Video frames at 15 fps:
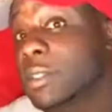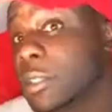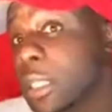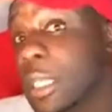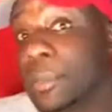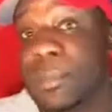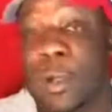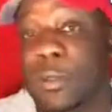to
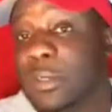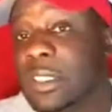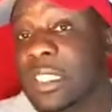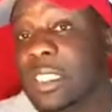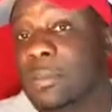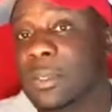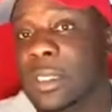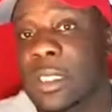get both
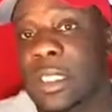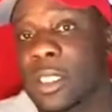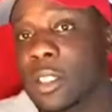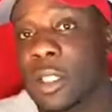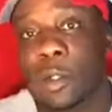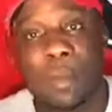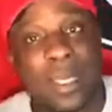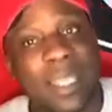teams in, you
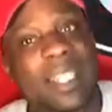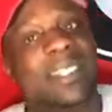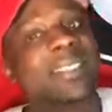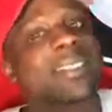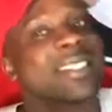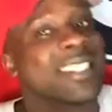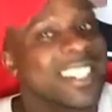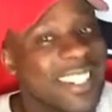know, but that's
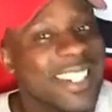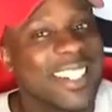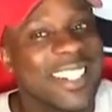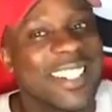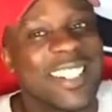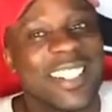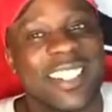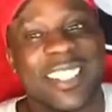
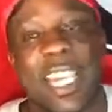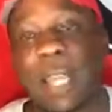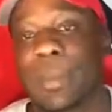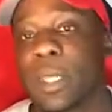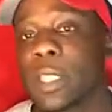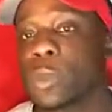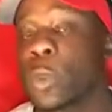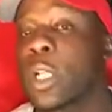another topic
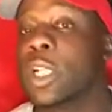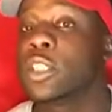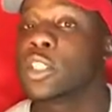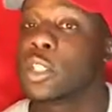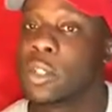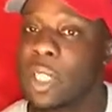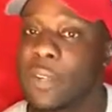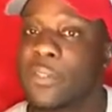as well.
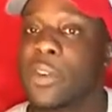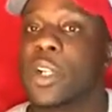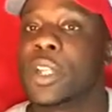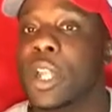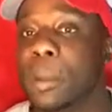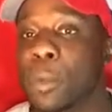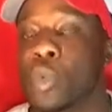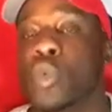So therefore,
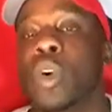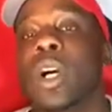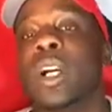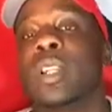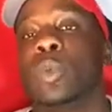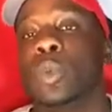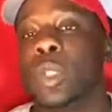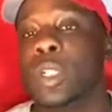number
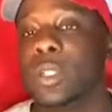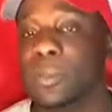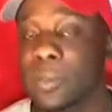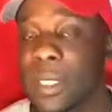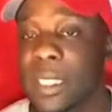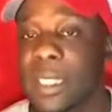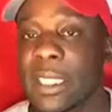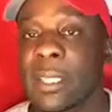one would
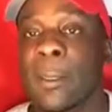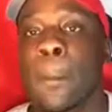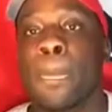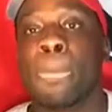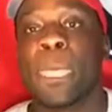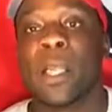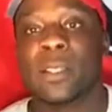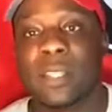be
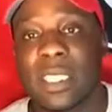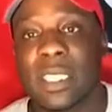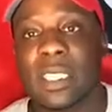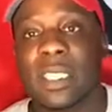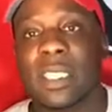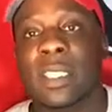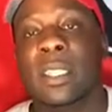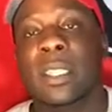
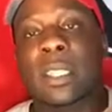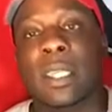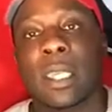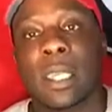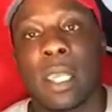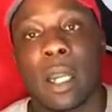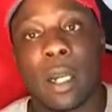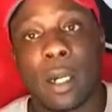the
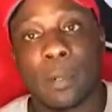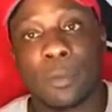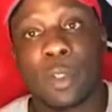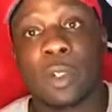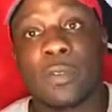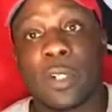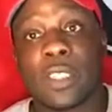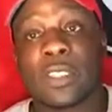
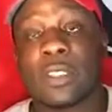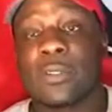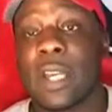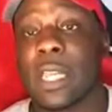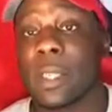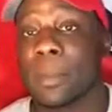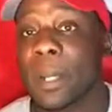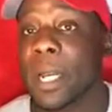University of
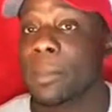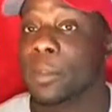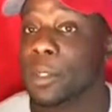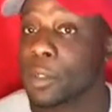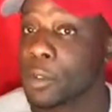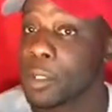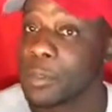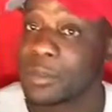Alabama, the
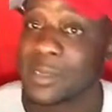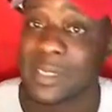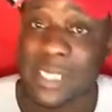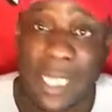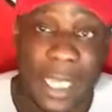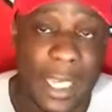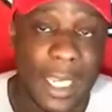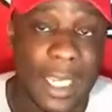Crimson
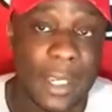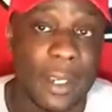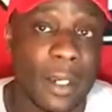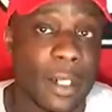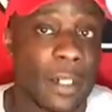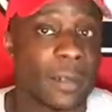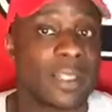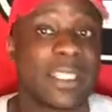Tide.
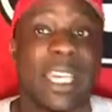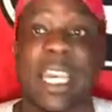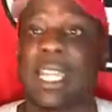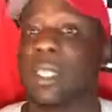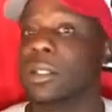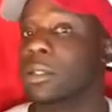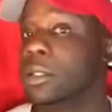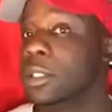The Tide
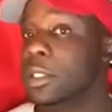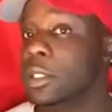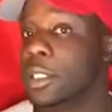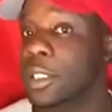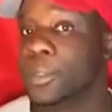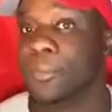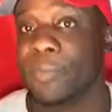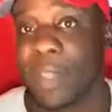look
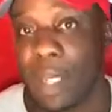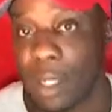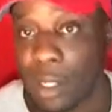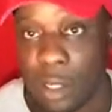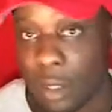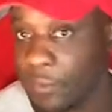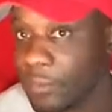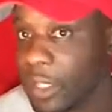good. They are the
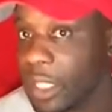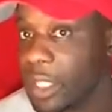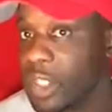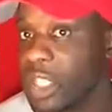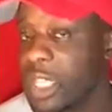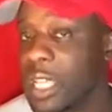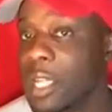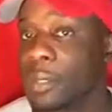defending
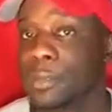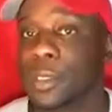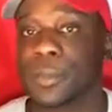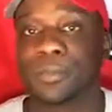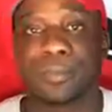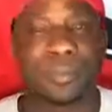champs.